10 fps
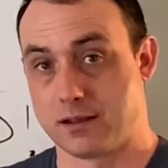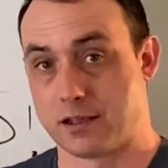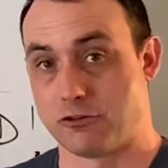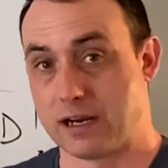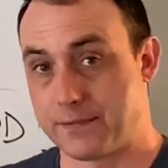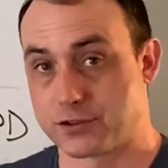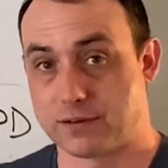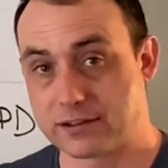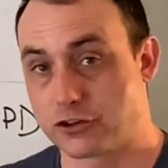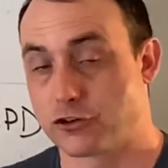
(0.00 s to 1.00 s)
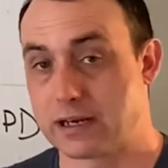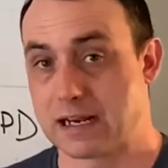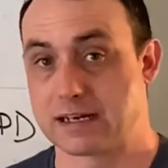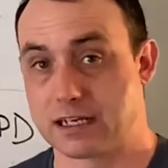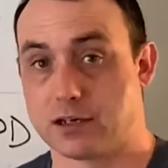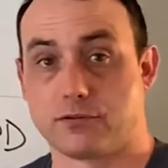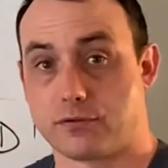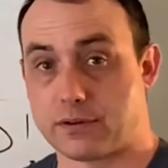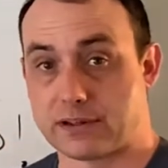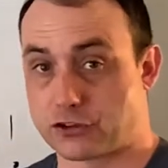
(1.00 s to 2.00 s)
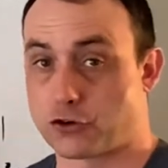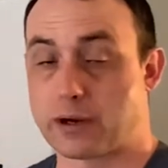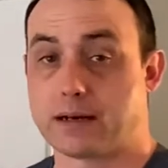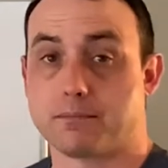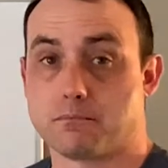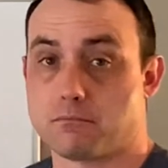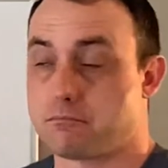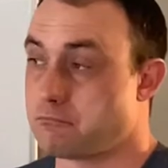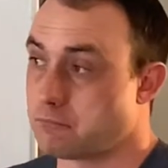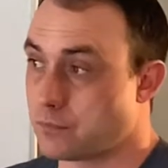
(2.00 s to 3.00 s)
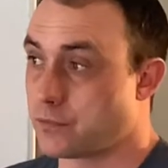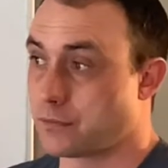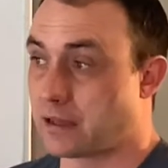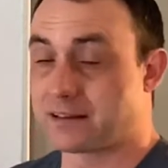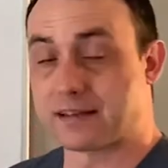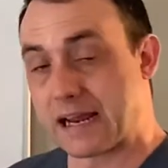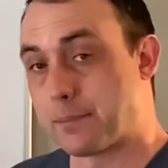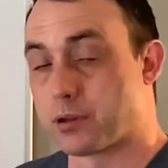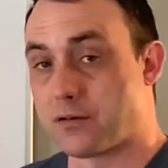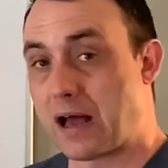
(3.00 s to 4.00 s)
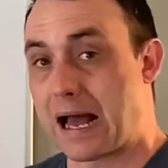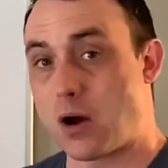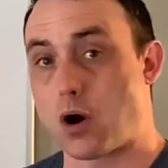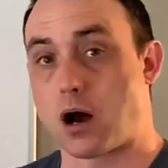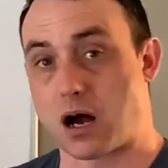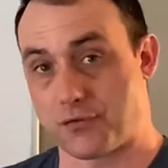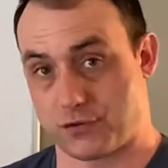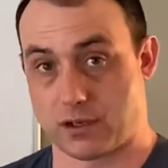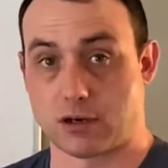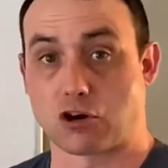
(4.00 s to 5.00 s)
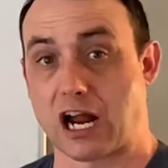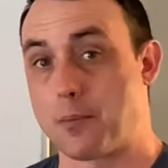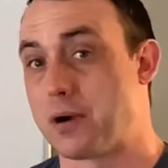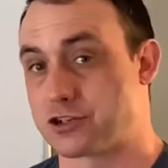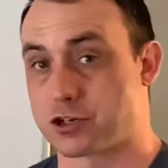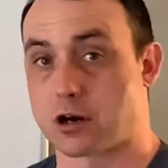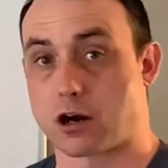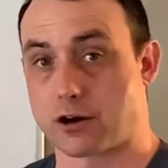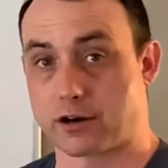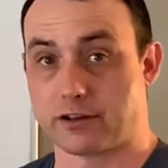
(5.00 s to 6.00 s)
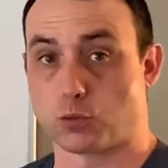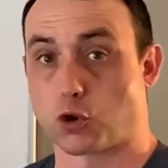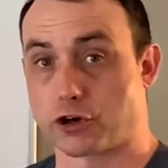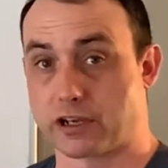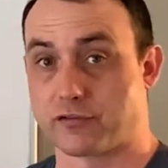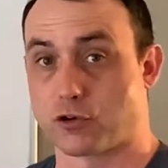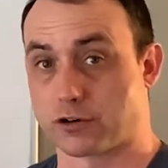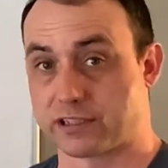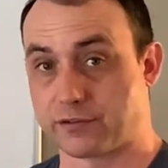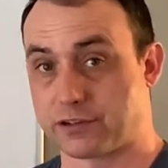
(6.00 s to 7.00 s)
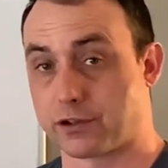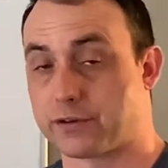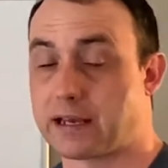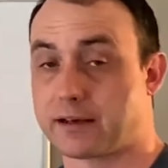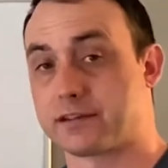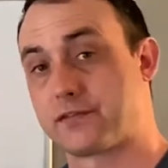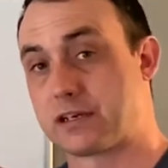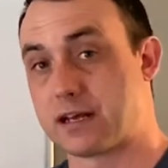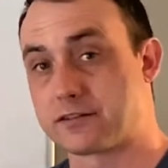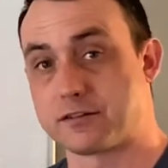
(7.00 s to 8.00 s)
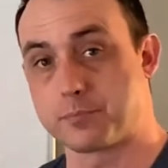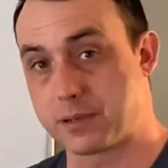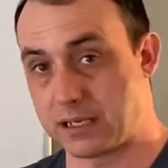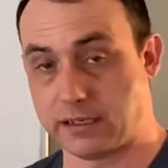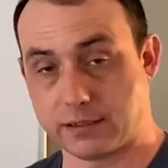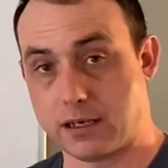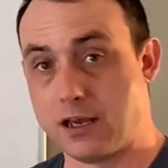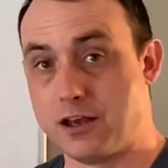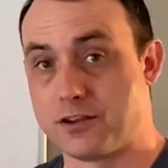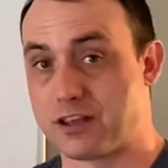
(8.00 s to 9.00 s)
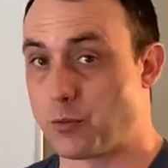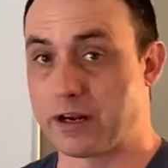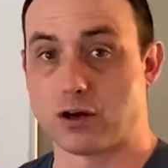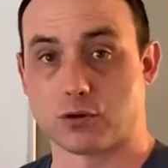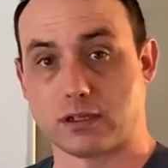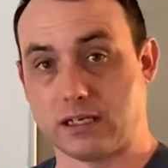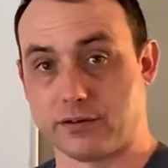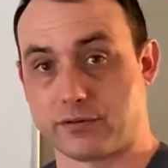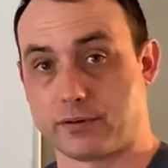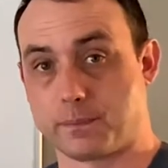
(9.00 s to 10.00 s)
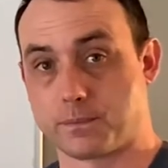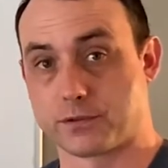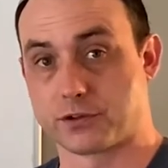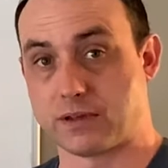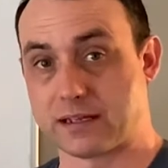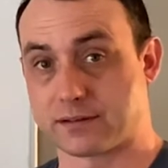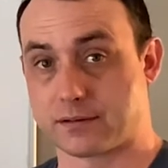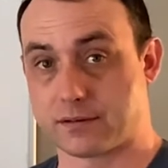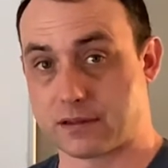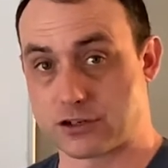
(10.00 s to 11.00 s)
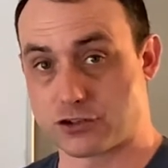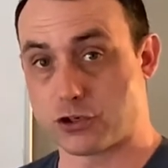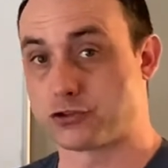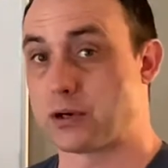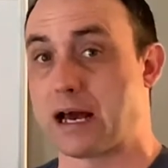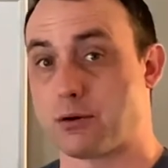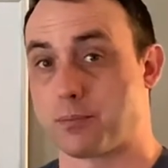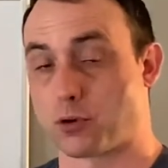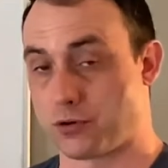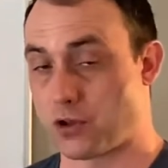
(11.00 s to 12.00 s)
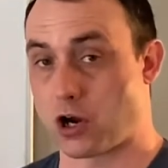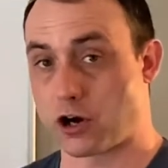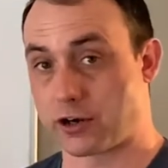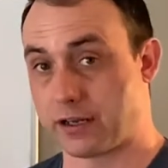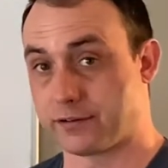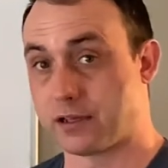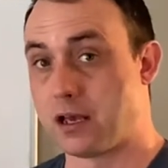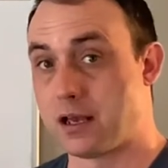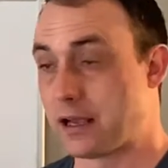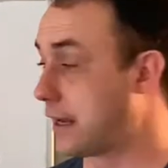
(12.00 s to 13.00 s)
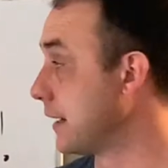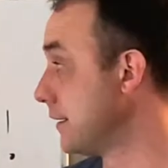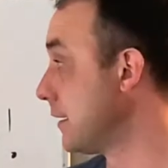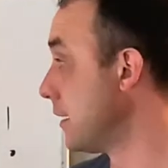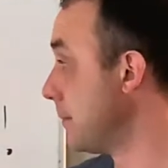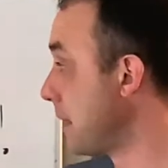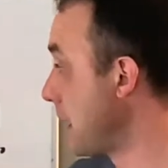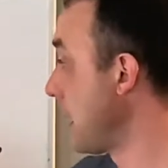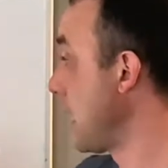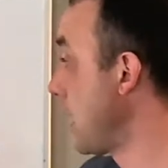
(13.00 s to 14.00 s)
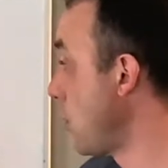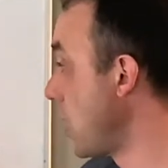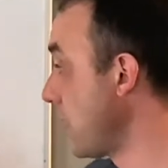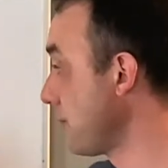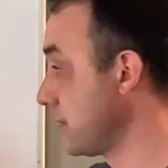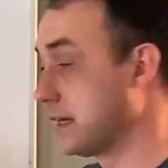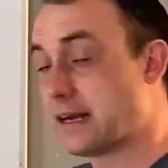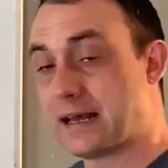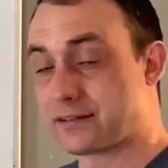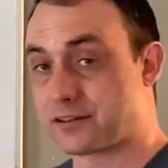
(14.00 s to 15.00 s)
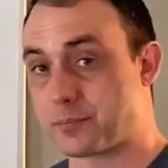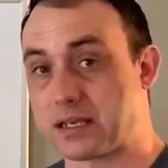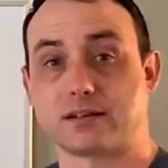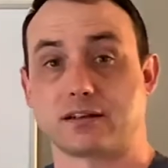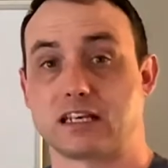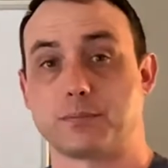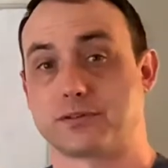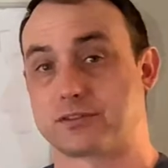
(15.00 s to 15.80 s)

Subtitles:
All right, so that's a great that's a great example of how often or how much our heart is working for us every single day, because if it doesn't beat, then we don't live. So that shows you how important the heart is, and how often it has to beat to keep us